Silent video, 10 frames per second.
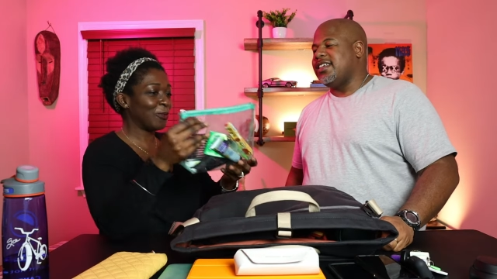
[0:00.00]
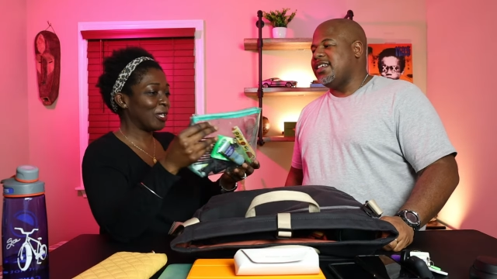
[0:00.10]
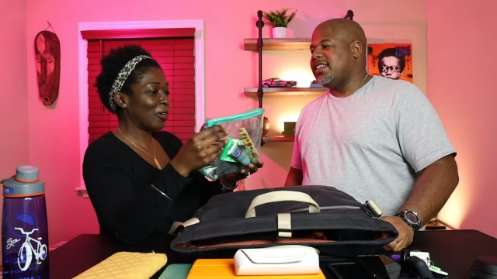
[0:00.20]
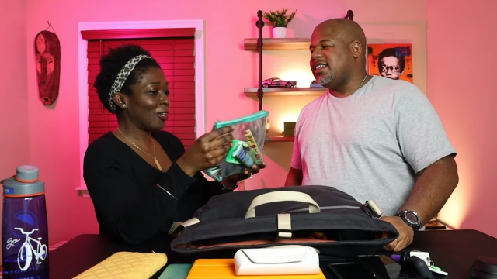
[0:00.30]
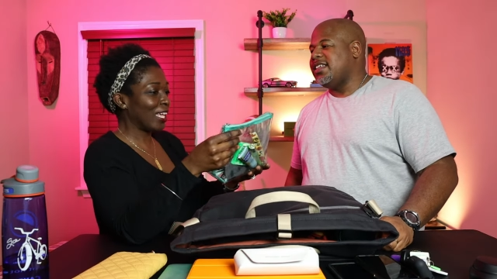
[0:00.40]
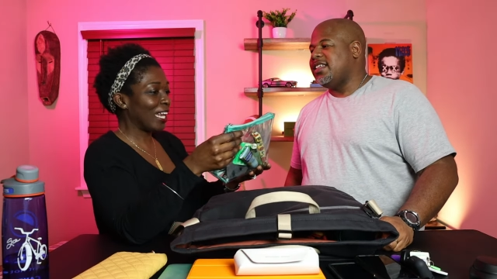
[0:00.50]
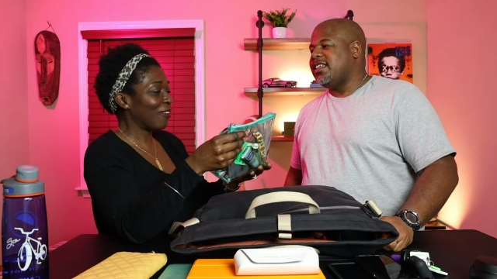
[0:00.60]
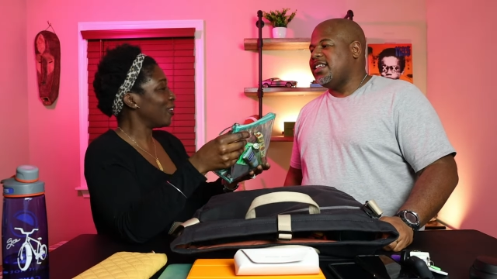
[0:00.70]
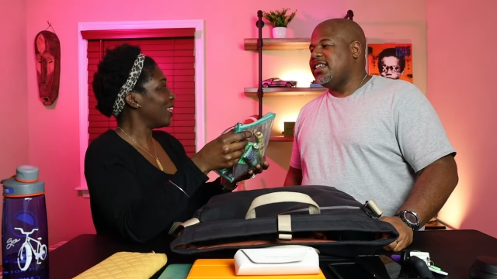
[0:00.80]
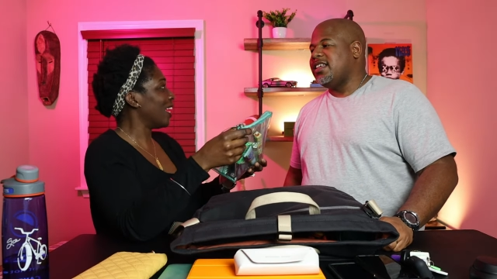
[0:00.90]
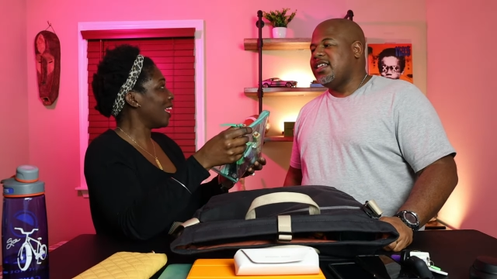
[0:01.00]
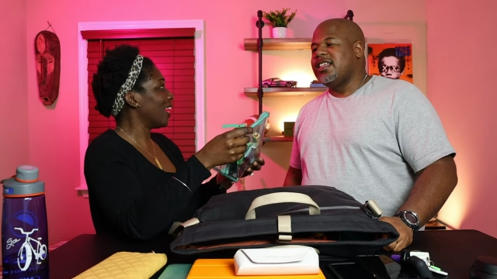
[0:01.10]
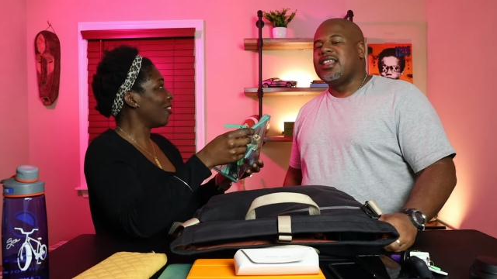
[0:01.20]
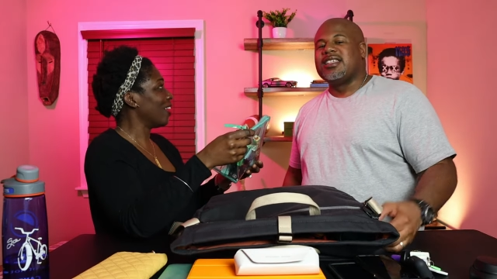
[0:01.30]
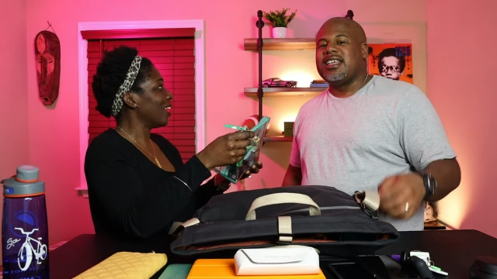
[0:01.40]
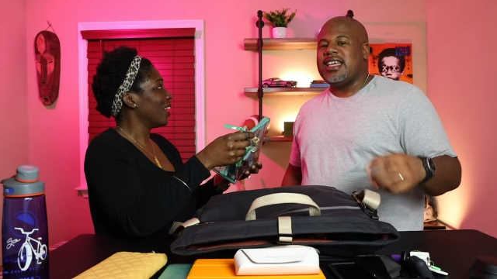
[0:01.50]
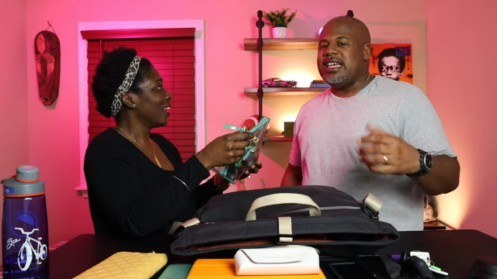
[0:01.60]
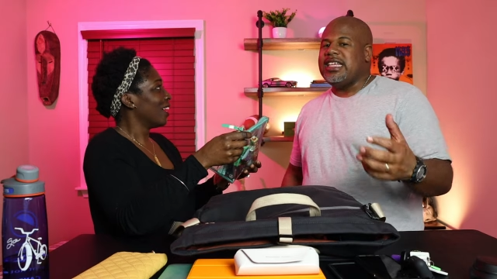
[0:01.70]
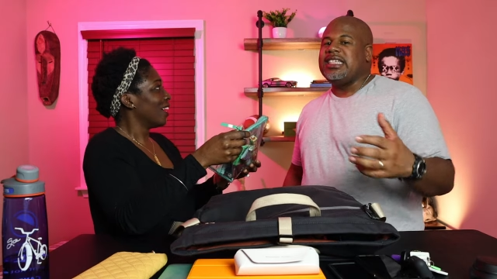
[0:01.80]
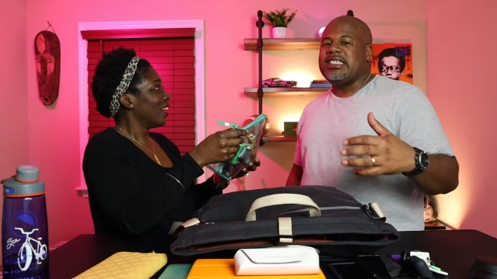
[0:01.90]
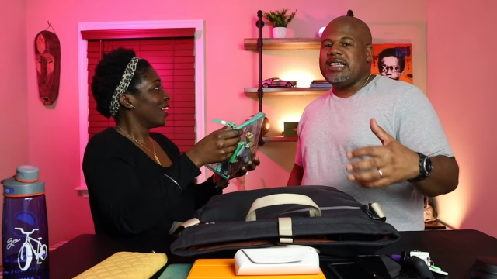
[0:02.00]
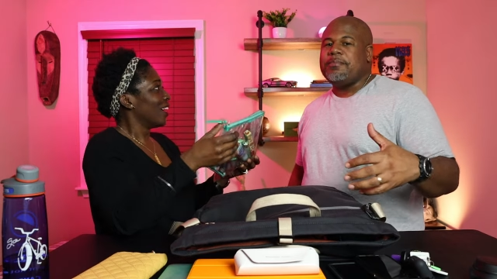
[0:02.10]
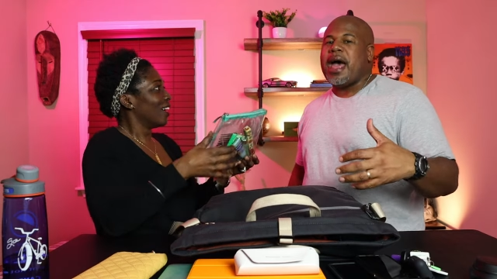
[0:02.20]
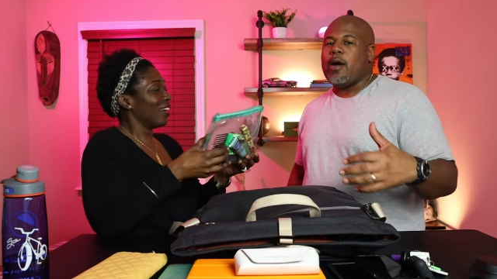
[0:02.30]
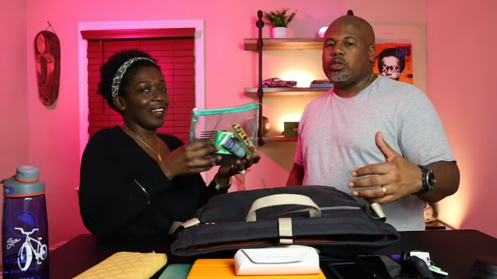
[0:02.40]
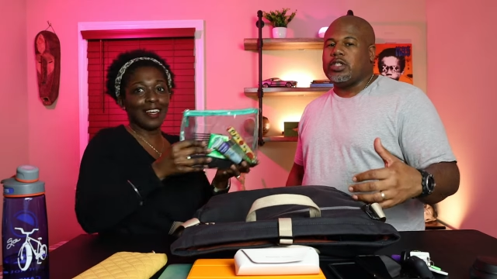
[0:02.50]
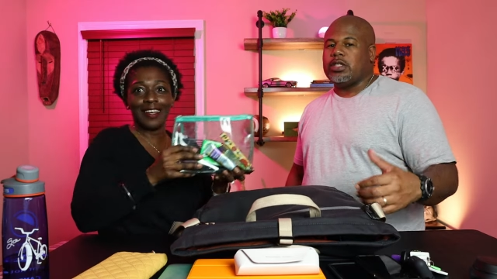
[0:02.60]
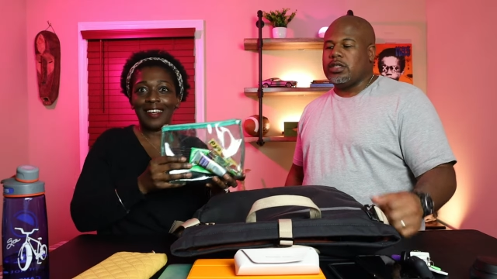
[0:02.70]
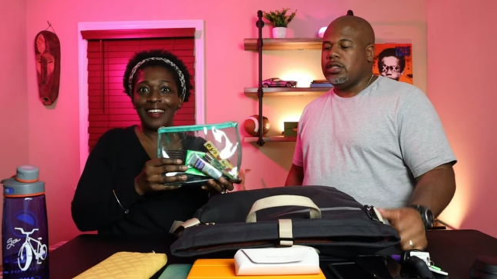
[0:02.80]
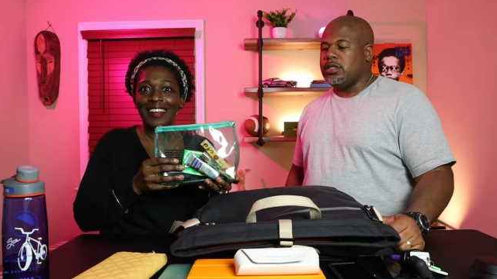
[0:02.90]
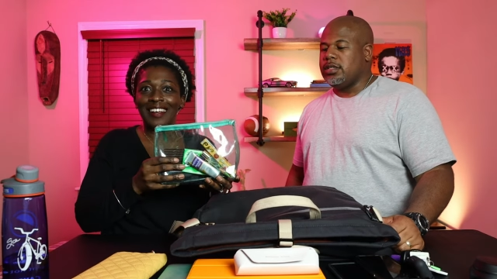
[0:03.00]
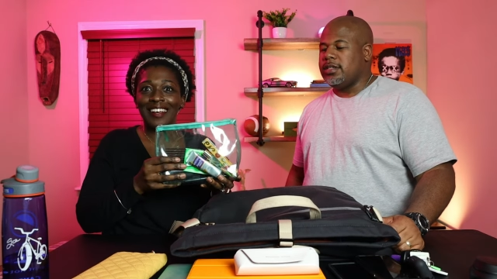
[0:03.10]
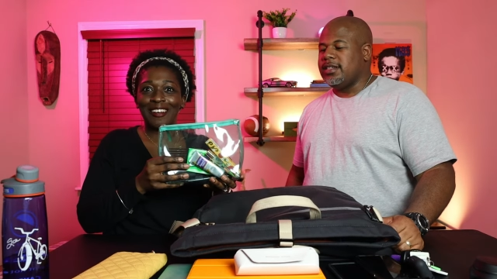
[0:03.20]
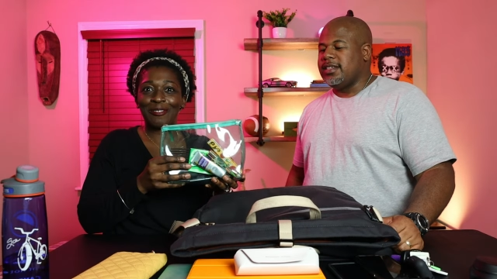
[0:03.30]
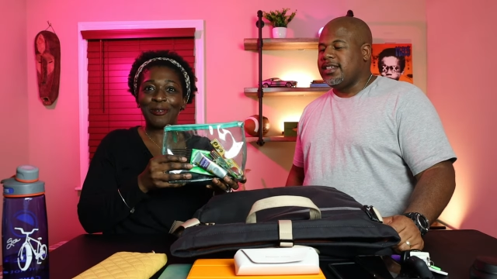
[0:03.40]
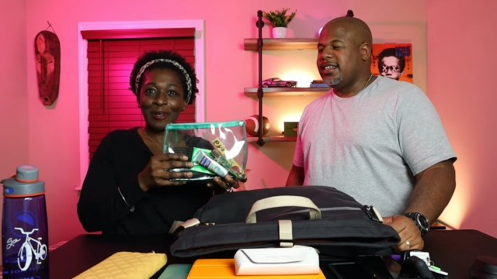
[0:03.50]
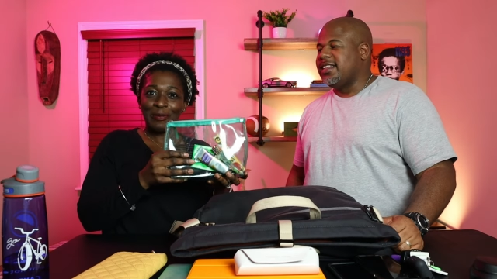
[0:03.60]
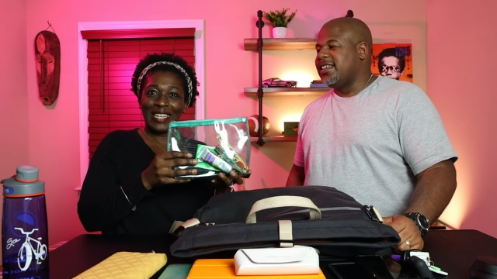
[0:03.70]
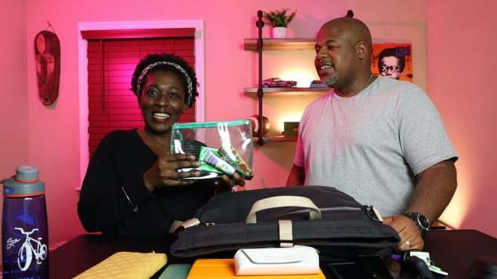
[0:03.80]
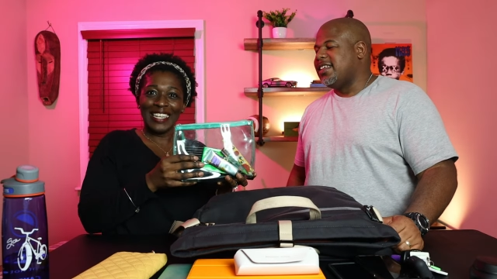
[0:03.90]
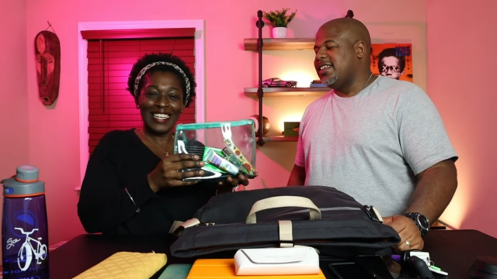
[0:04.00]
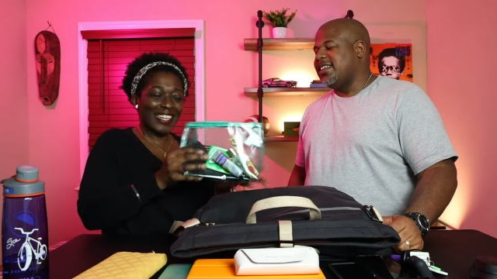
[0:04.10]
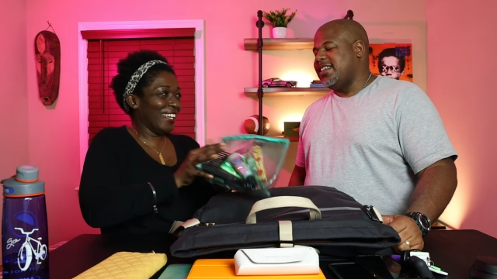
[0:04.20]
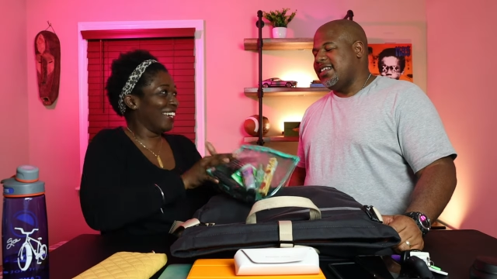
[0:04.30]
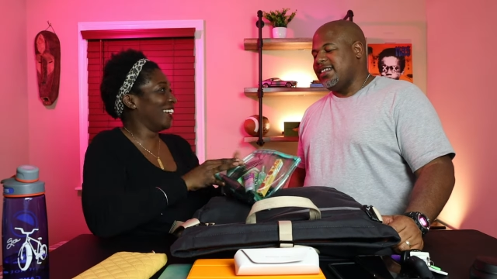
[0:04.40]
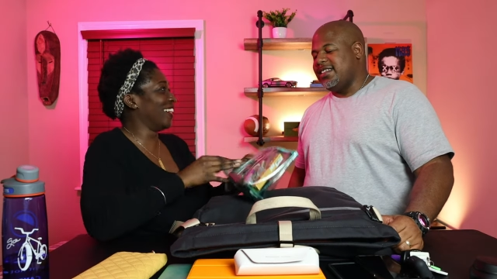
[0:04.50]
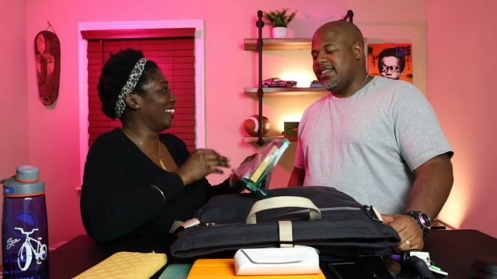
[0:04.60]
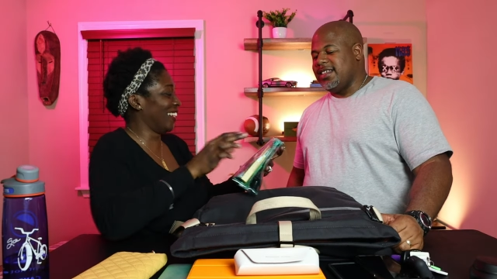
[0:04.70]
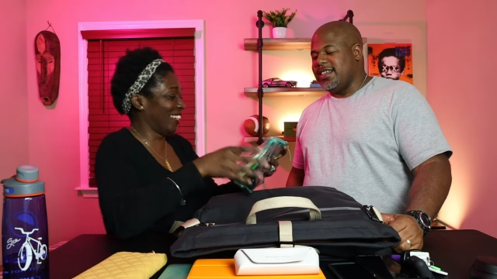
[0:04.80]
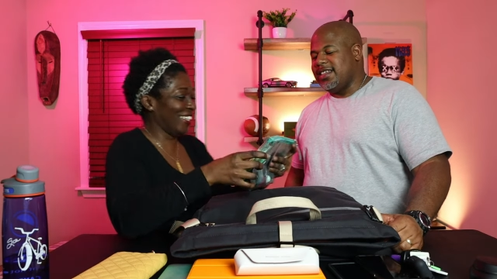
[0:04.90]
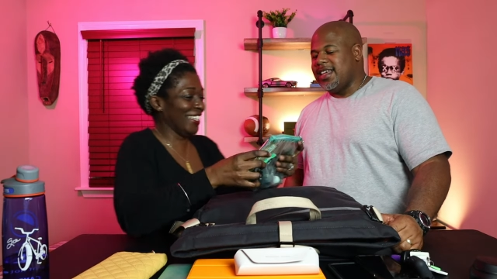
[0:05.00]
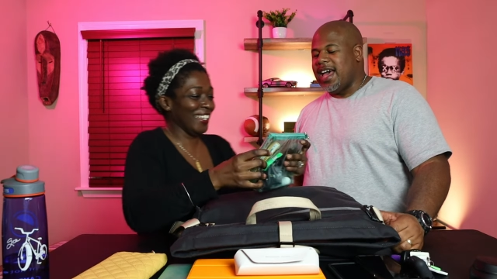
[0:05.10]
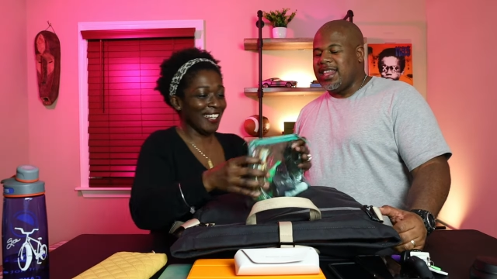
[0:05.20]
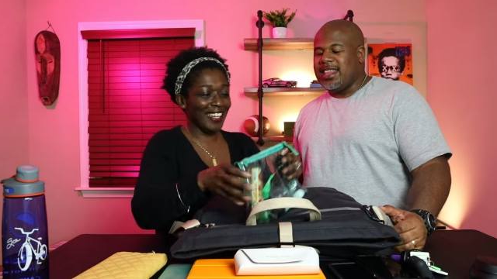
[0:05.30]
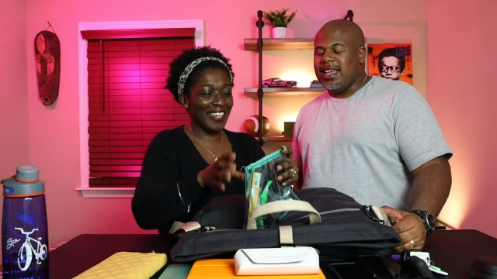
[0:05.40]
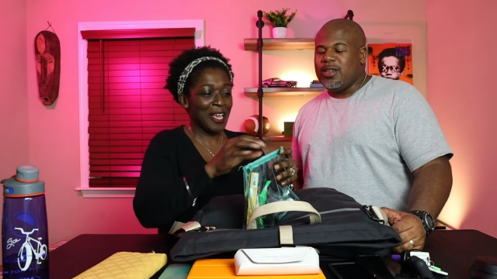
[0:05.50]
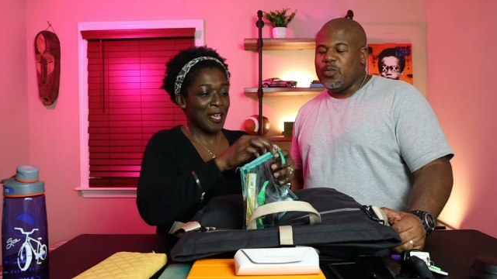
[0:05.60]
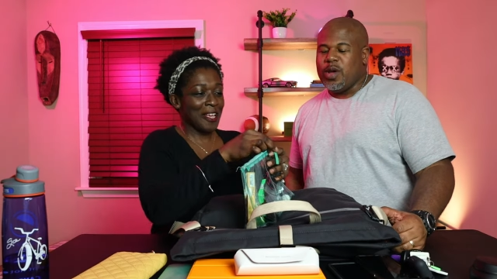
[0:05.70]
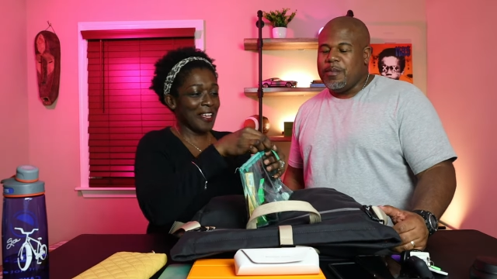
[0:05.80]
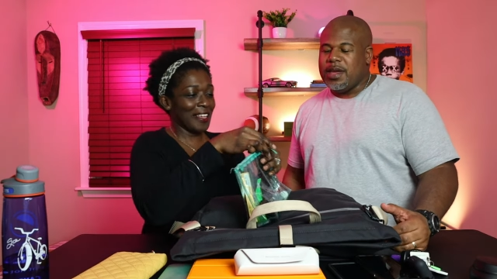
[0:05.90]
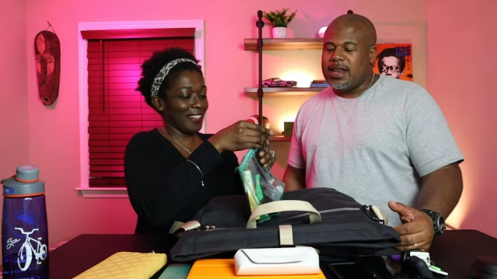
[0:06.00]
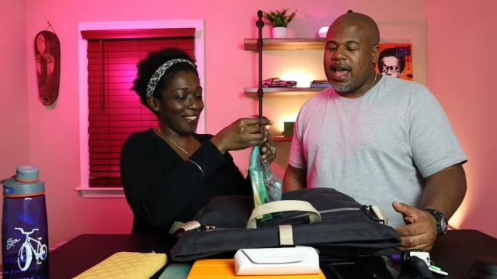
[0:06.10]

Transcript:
Speaker 1: what do you call that, everyday carry?
Speaker 2: It's an EDC pouch.
Speaker 1: For women.
Speaker 2: I think the women